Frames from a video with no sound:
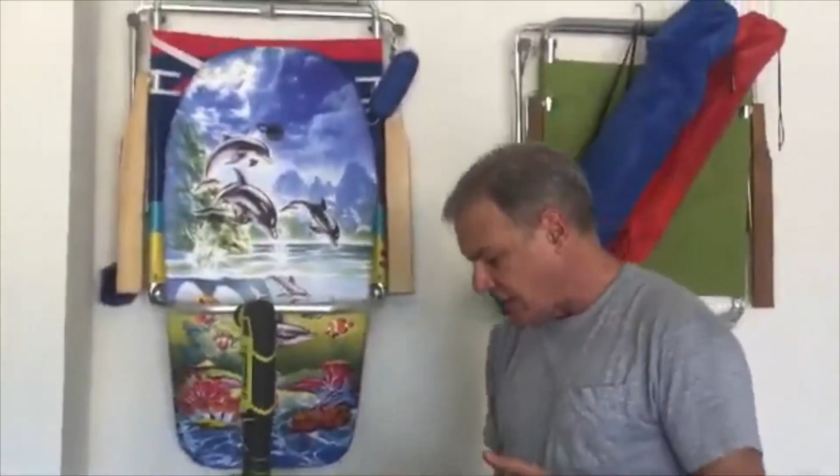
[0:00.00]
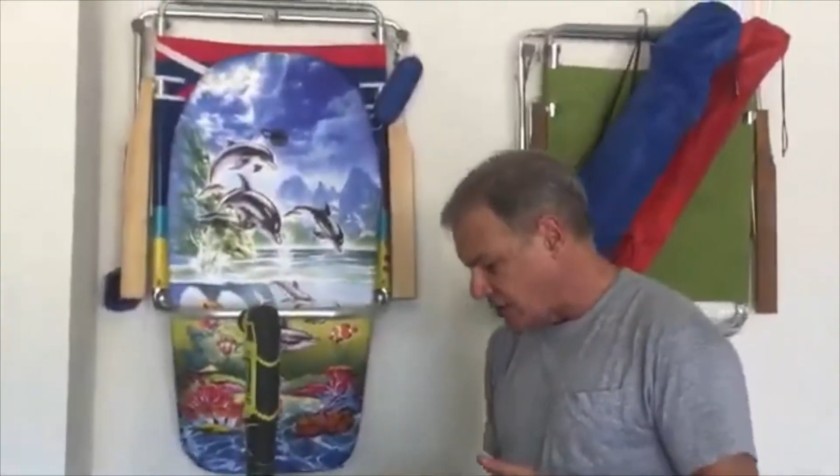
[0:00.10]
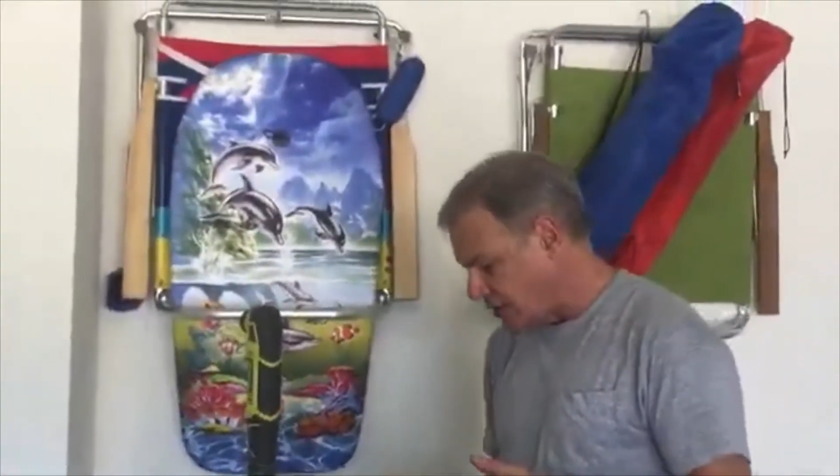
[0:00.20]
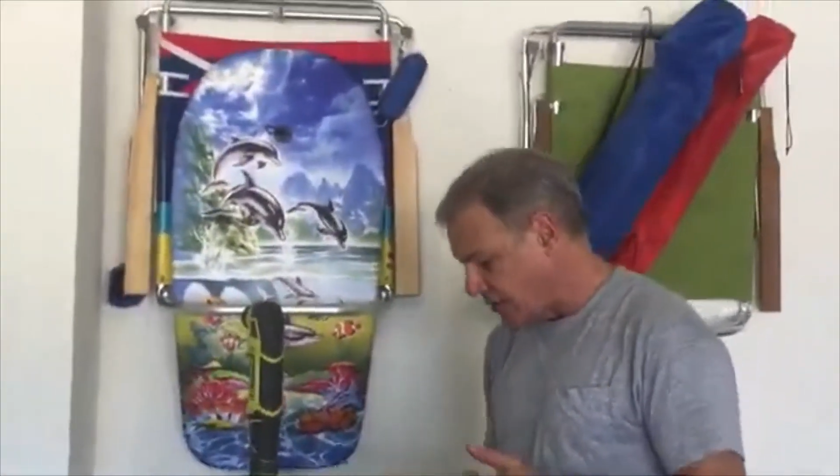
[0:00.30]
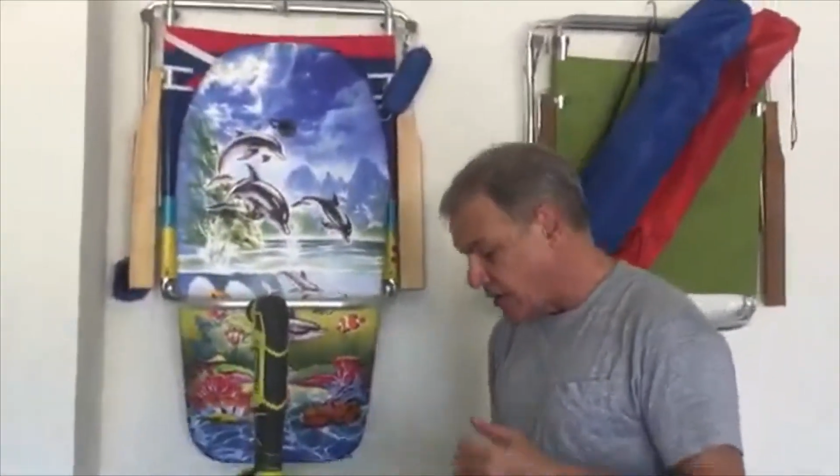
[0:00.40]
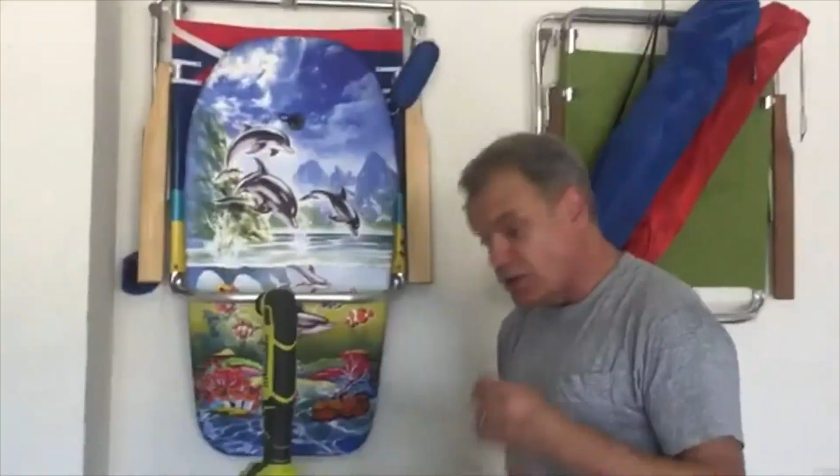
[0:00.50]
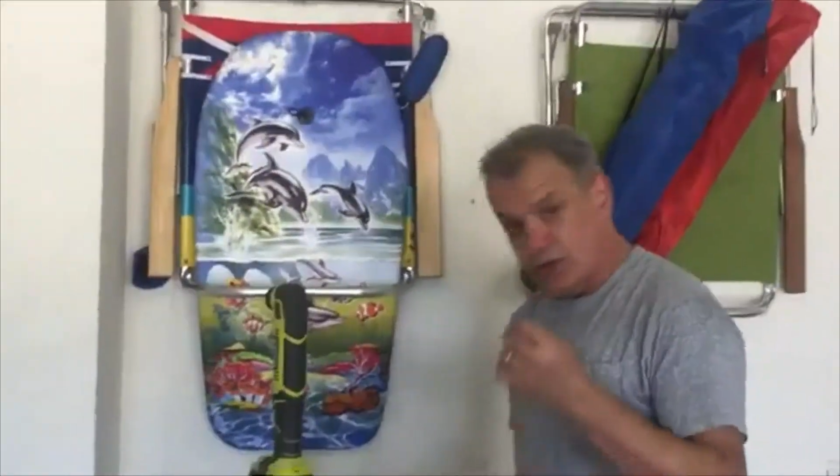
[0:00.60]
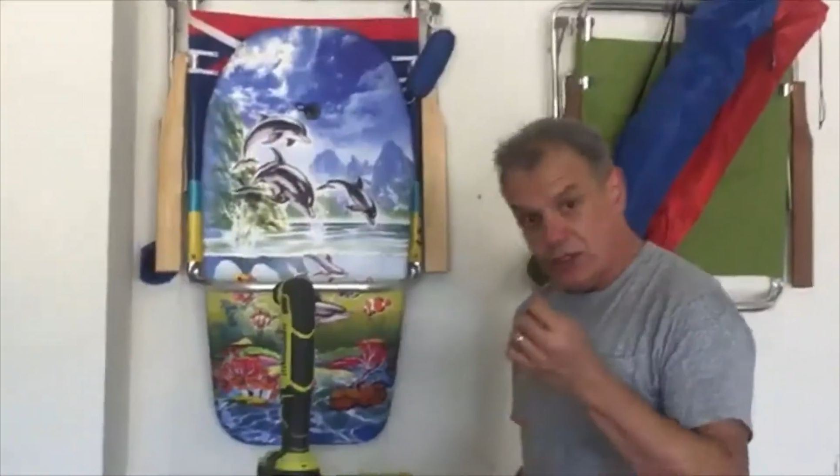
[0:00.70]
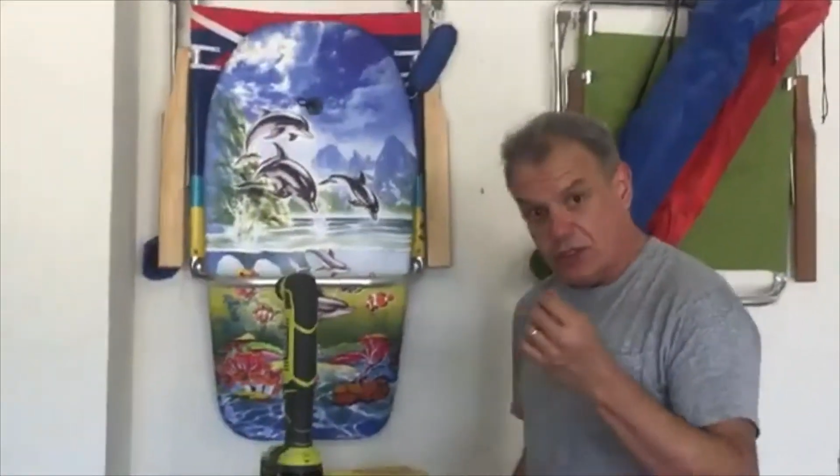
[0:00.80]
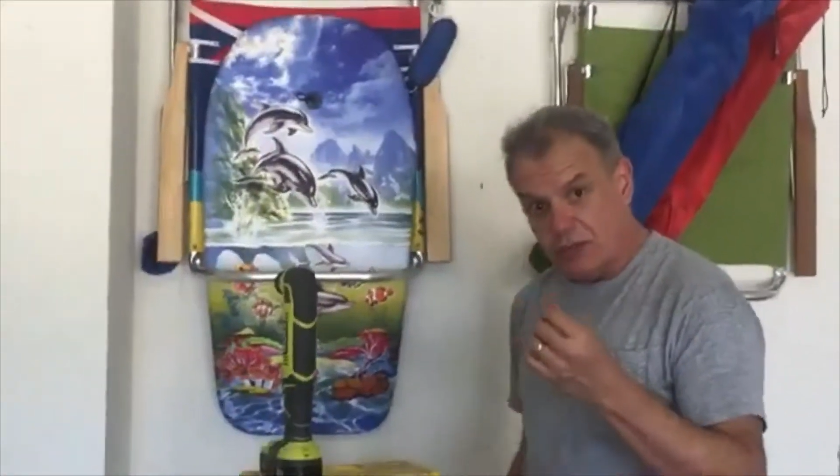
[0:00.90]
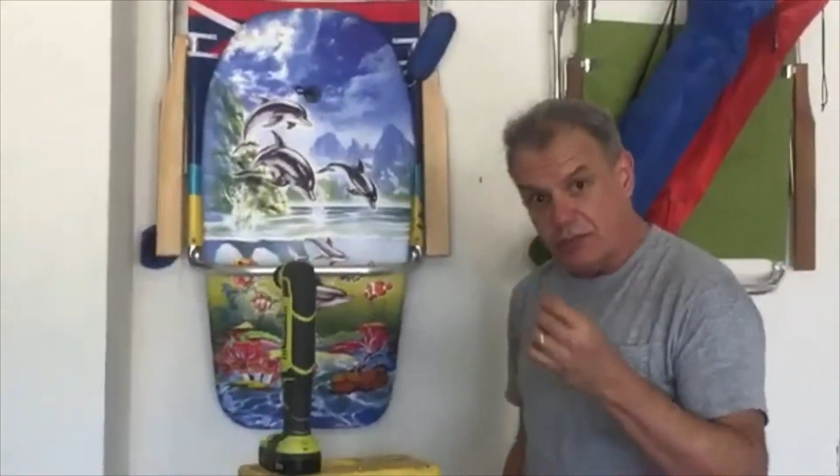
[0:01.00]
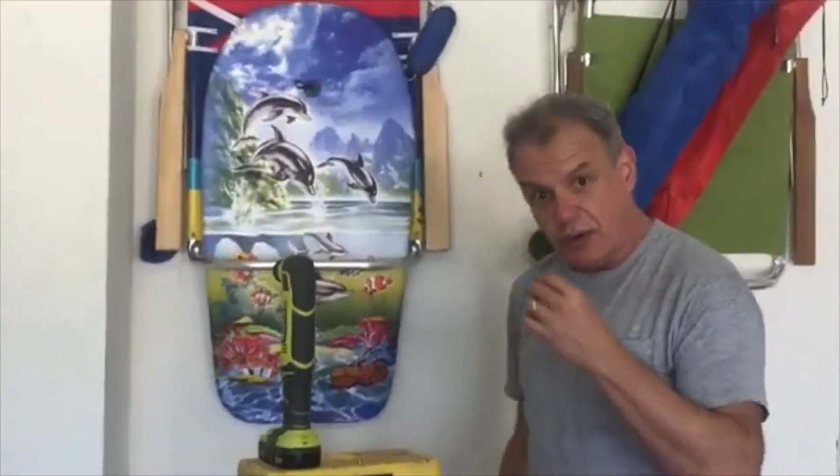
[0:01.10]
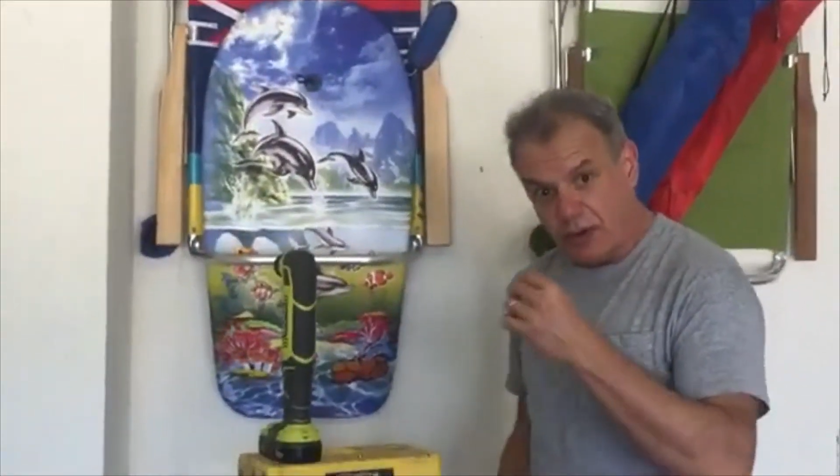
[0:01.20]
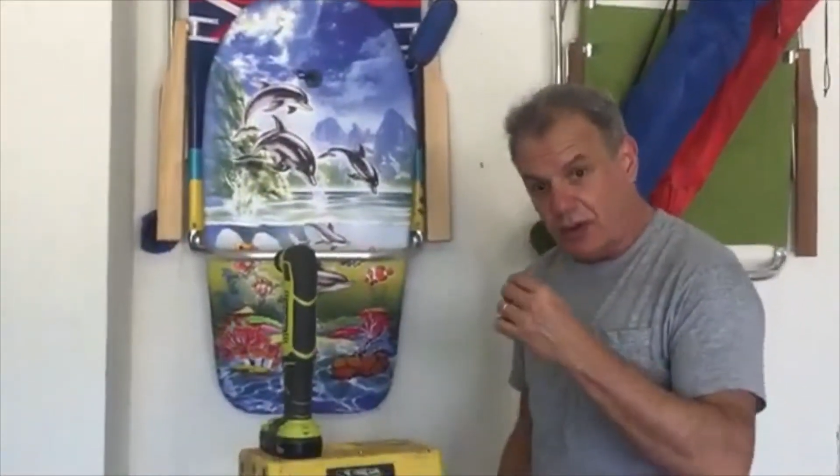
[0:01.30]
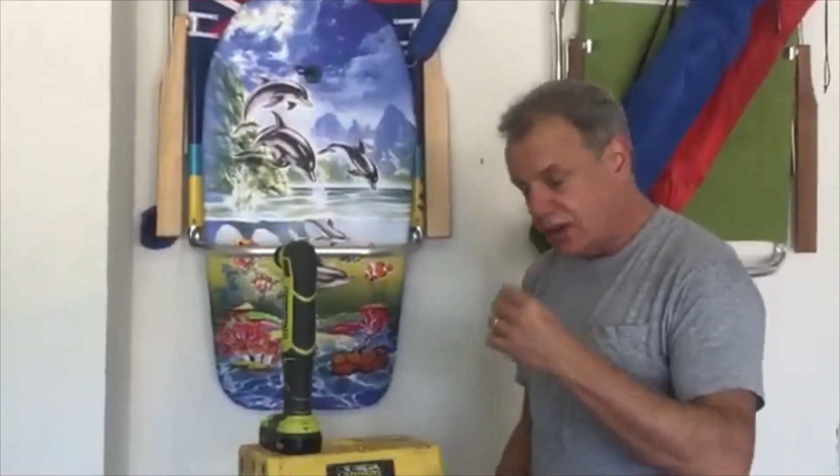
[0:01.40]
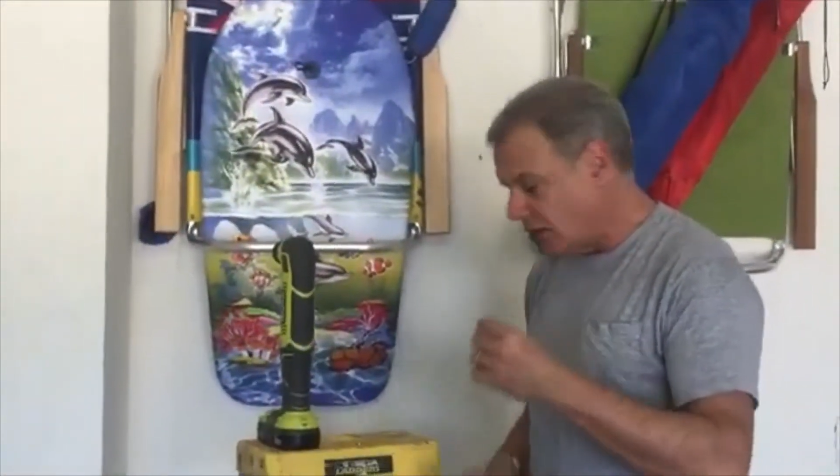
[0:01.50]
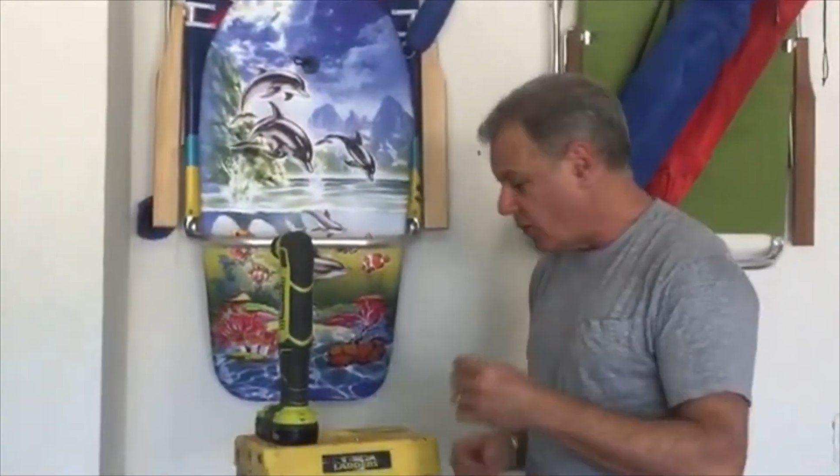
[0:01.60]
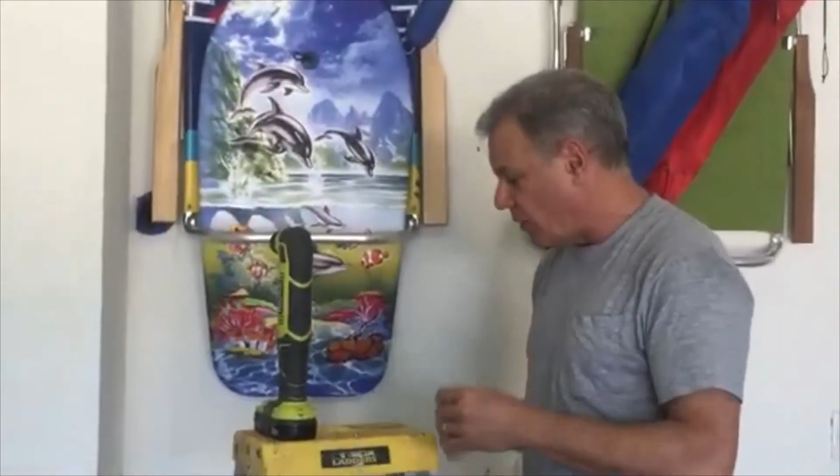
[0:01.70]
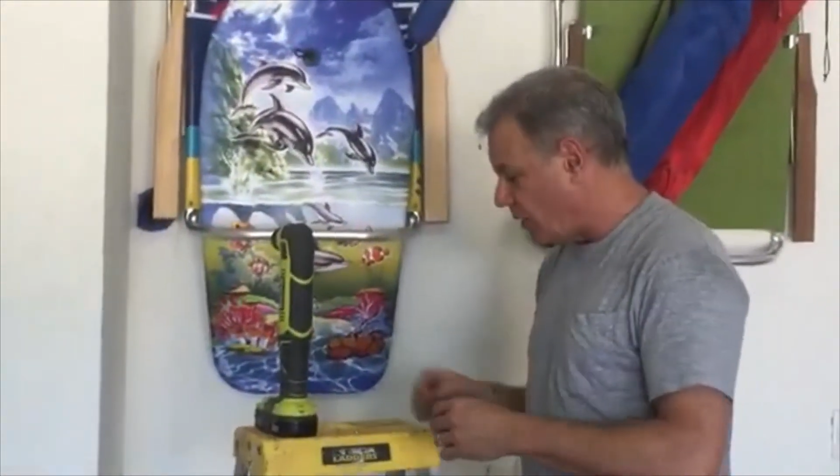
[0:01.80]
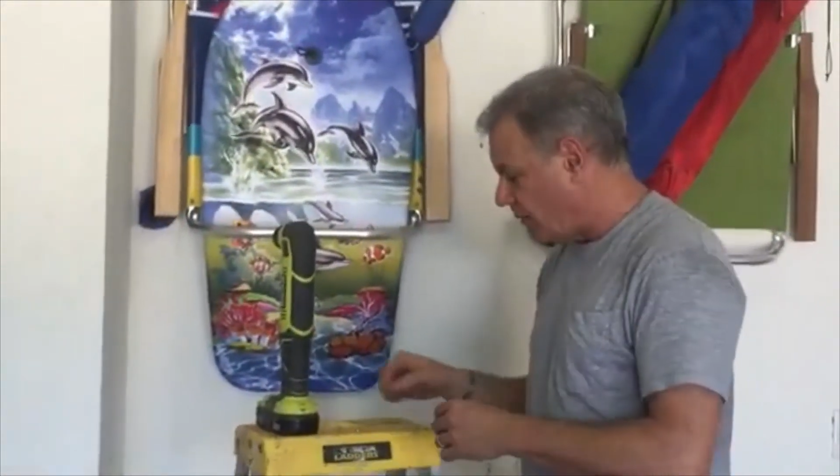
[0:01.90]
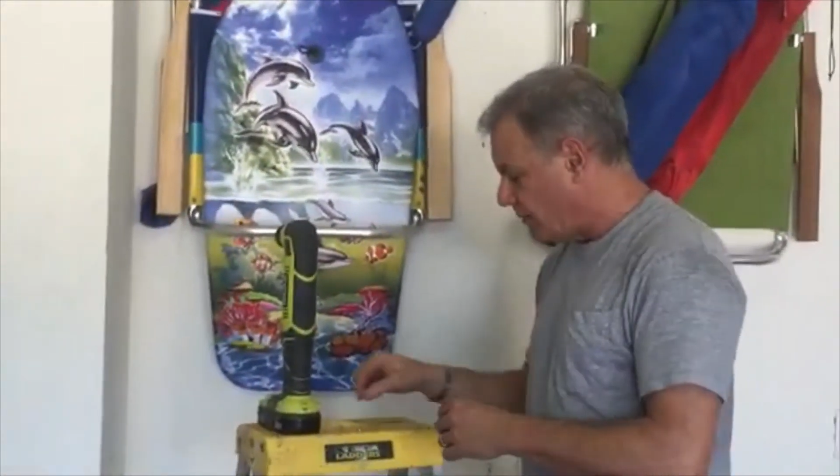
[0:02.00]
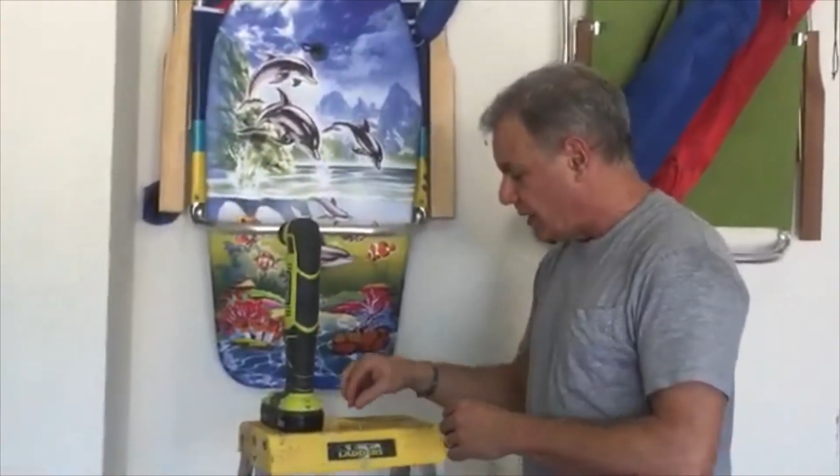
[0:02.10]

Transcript: suspension system in the wall.